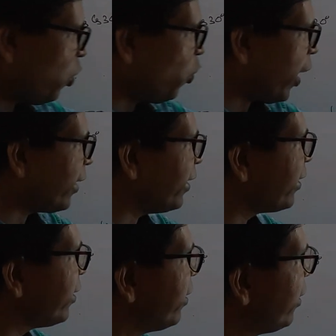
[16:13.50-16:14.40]
look at
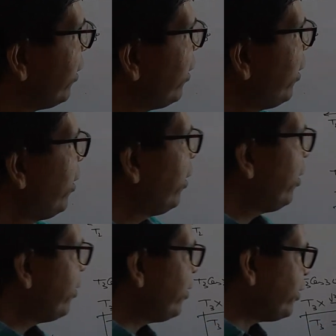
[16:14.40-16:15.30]
this.
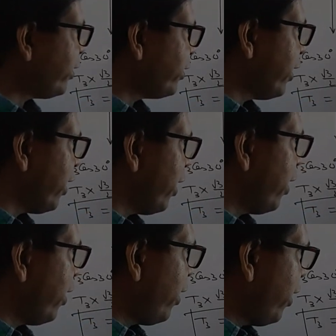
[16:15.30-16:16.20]
This is
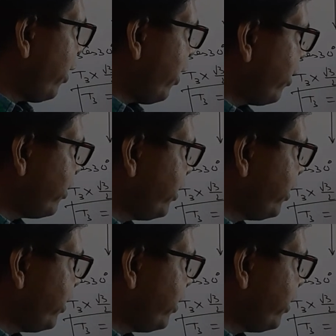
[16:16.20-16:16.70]
the 10